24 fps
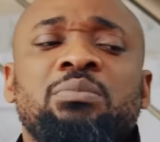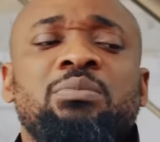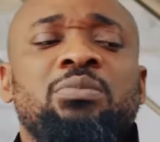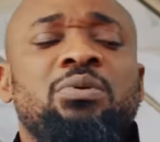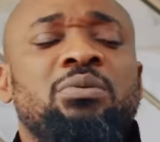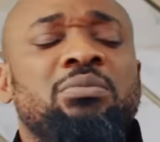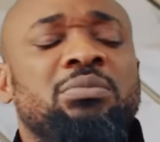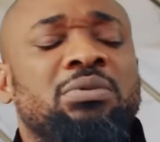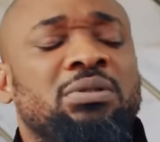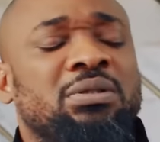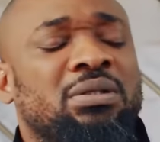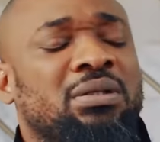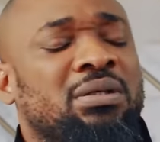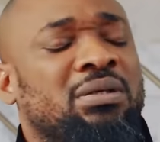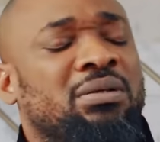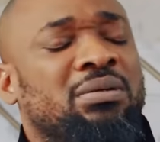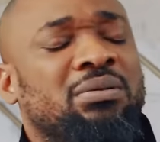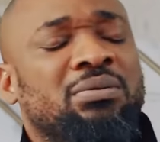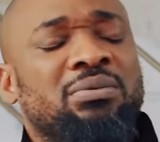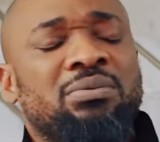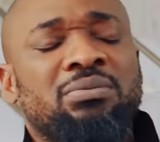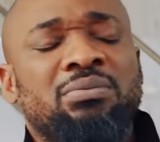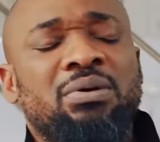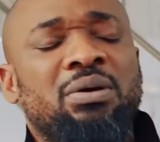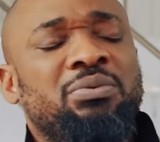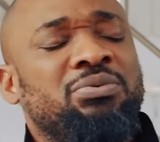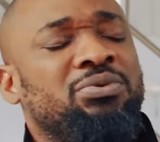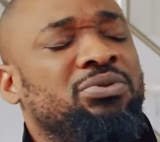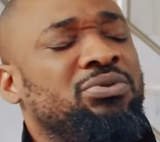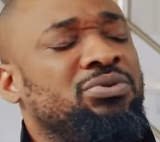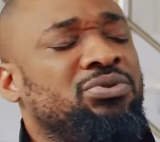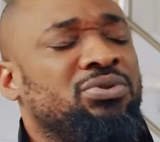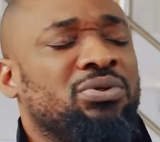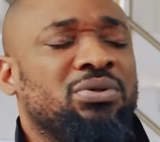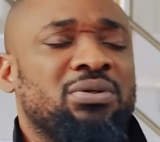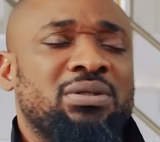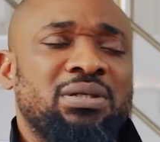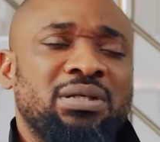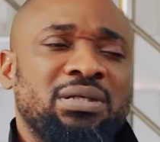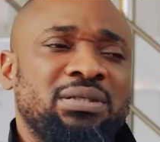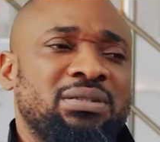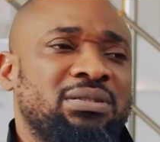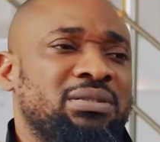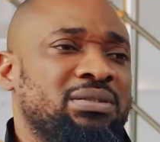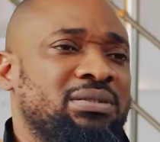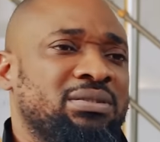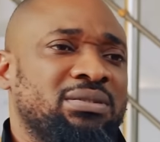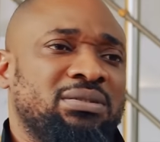Mommy, now, why would you talk
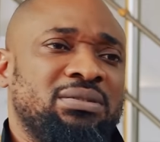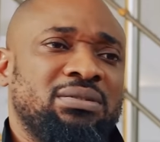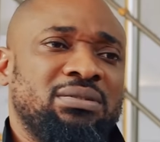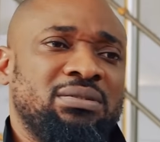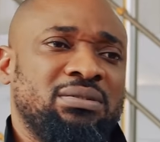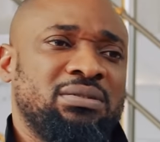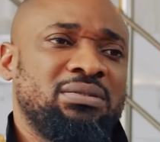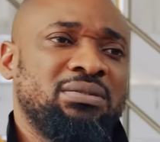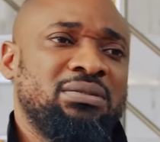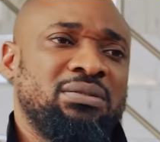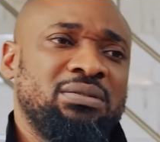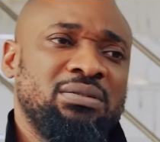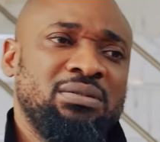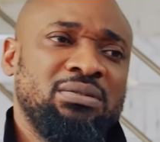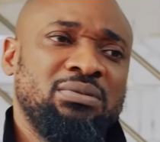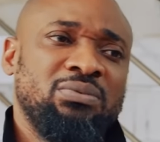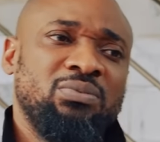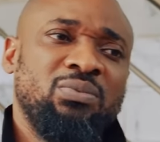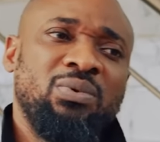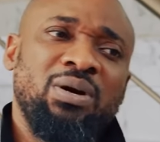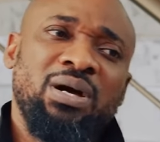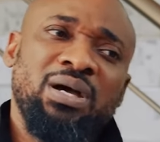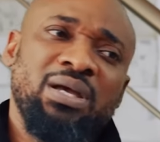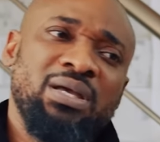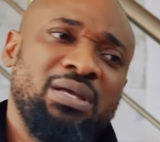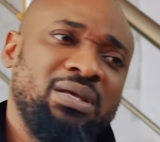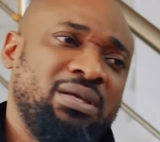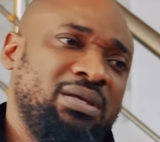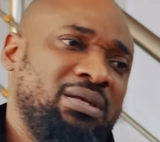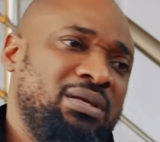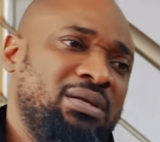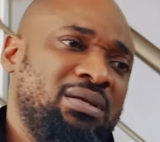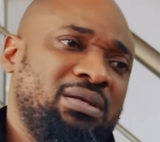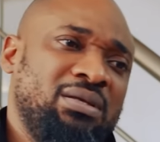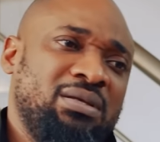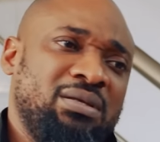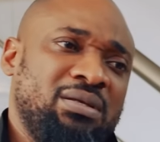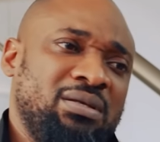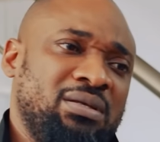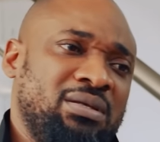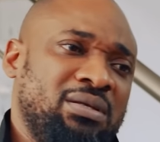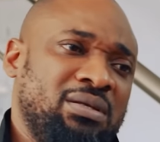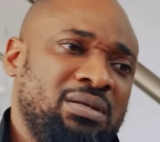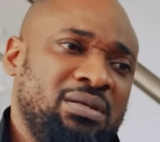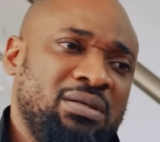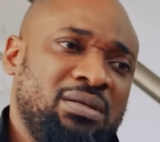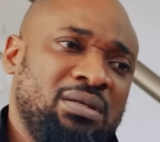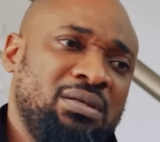like this? Why?
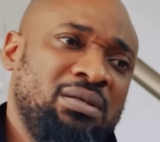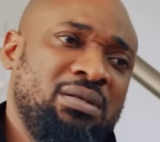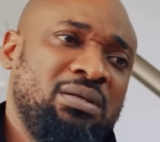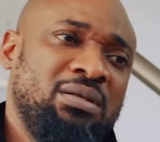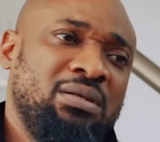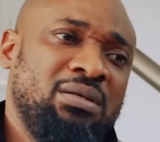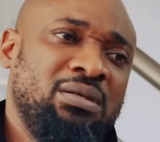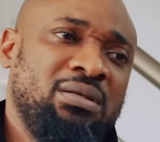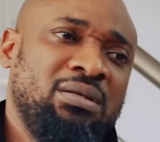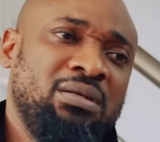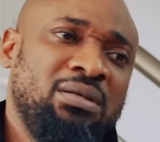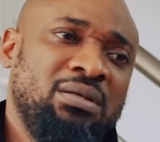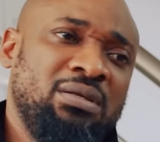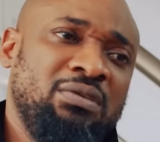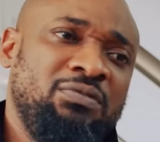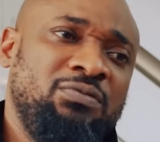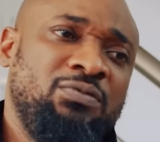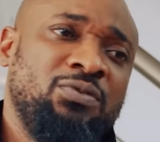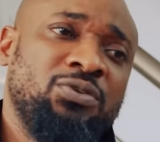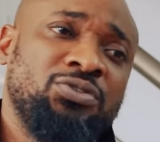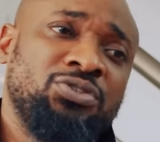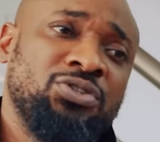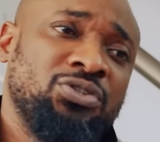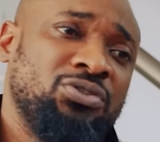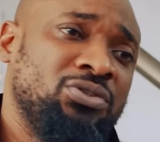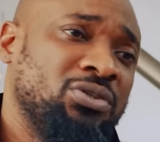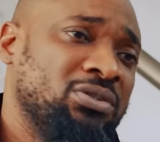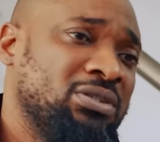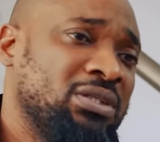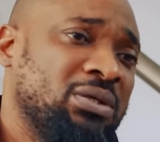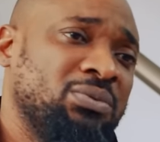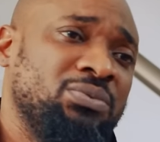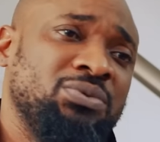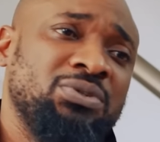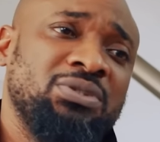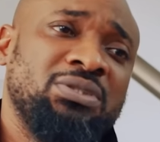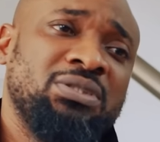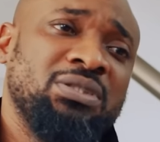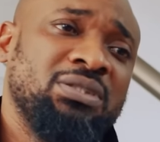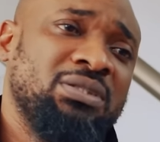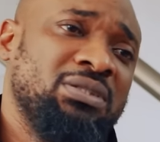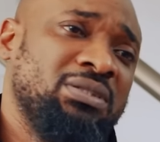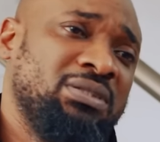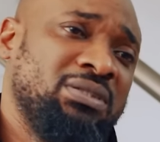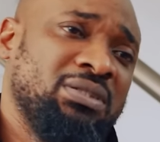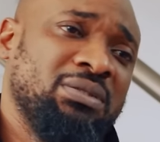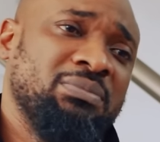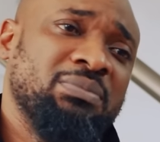If it was your daughter, will you say
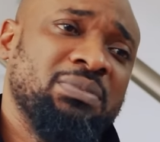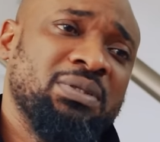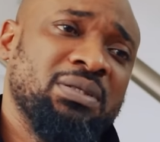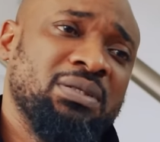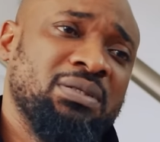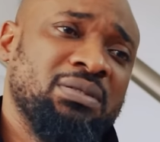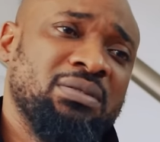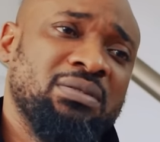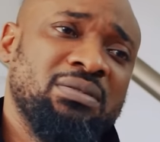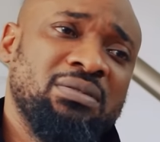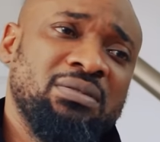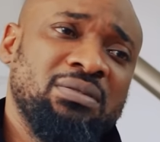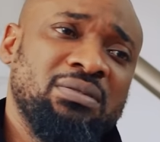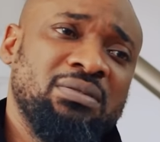the same thing?